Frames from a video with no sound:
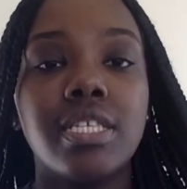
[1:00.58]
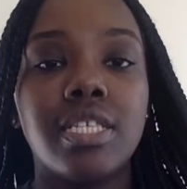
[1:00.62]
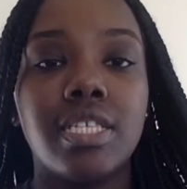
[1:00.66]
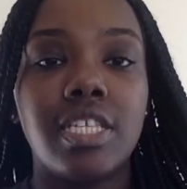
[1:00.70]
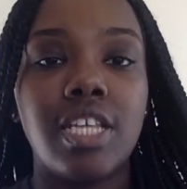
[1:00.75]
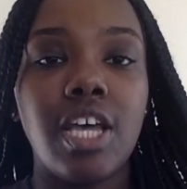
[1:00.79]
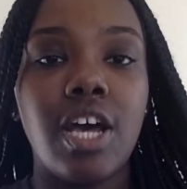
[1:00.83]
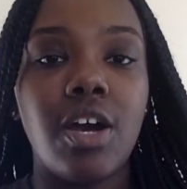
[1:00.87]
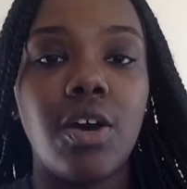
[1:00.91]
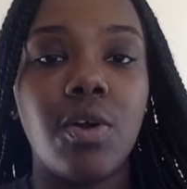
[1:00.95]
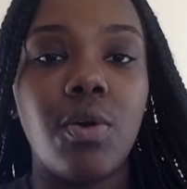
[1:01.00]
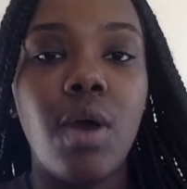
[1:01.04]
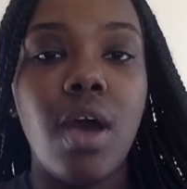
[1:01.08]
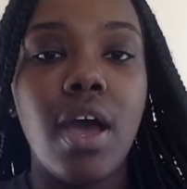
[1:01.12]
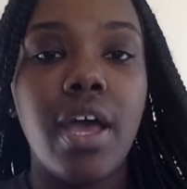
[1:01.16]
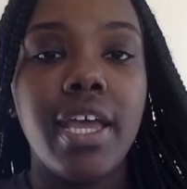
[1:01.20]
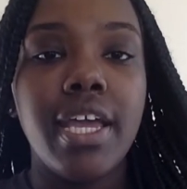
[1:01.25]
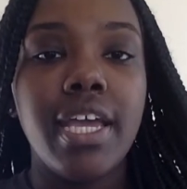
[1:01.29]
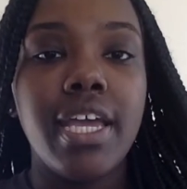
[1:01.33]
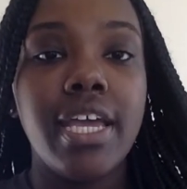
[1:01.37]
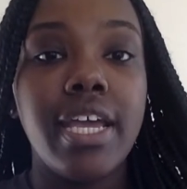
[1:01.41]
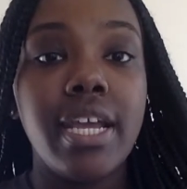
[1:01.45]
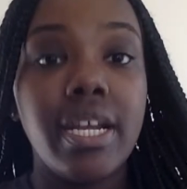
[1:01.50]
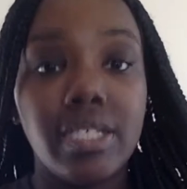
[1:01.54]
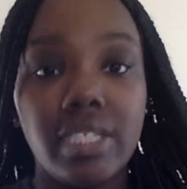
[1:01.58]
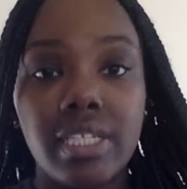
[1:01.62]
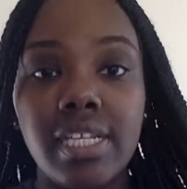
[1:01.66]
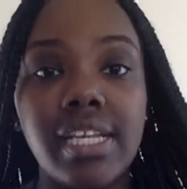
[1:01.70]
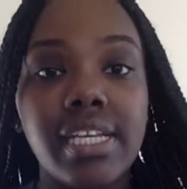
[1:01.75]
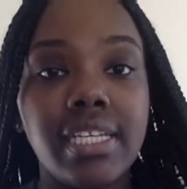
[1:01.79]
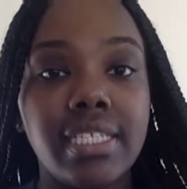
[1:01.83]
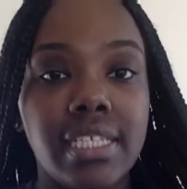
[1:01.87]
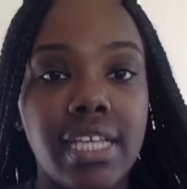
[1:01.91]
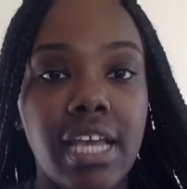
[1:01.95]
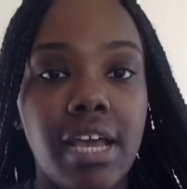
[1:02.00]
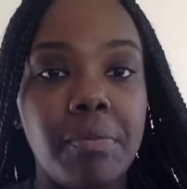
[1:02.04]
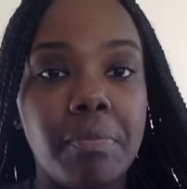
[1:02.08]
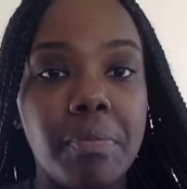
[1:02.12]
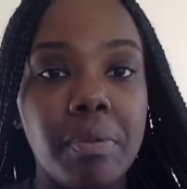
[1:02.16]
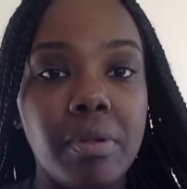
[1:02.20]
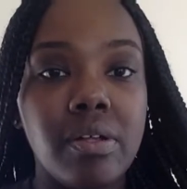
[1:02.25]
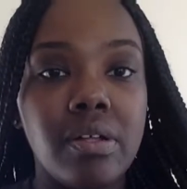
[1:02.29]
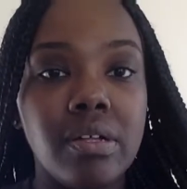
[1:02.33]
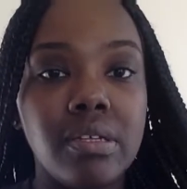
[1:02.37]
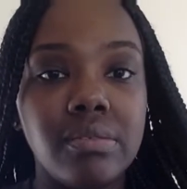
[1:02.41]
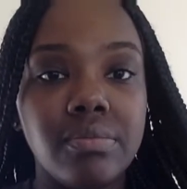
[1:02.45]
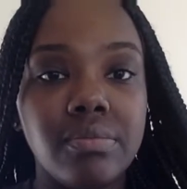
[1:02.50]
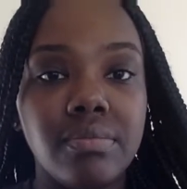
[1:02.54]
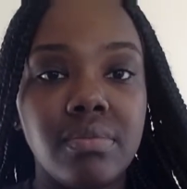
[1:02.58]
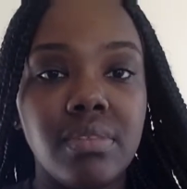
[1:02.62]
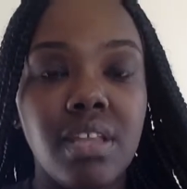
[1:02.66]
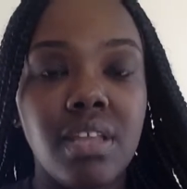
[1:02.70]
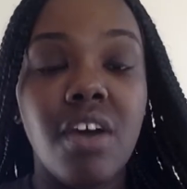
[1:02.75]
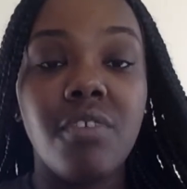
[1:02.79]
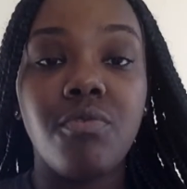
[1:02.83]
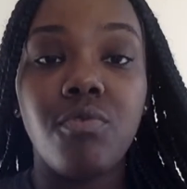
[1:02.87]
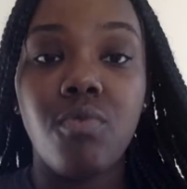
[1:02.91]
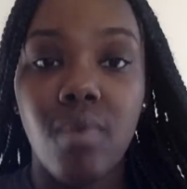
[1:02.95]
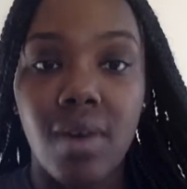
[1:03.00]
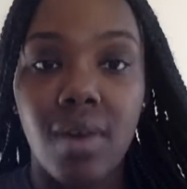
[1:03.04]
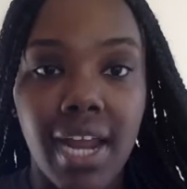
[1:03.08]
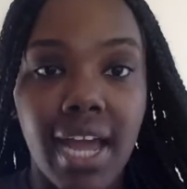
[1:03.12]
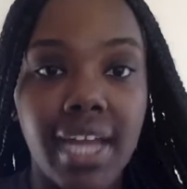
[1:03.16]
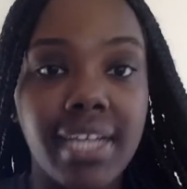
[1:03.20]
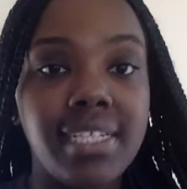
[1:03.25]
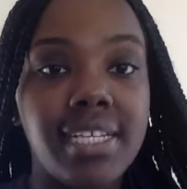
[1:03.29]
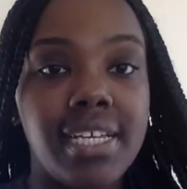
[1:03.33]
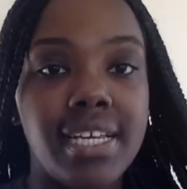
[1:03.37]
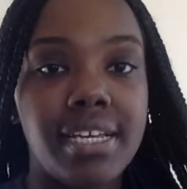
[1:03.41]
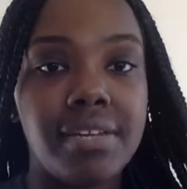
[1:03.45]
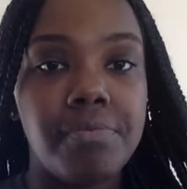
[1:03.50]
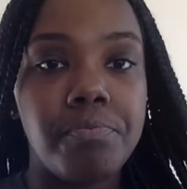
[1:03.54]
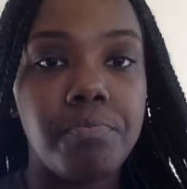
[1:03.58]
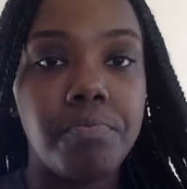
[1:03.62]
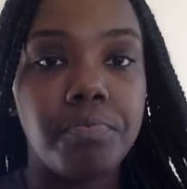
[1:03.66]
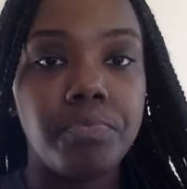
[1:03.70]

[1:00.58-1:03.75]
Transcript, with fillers: so here's an example of what I did.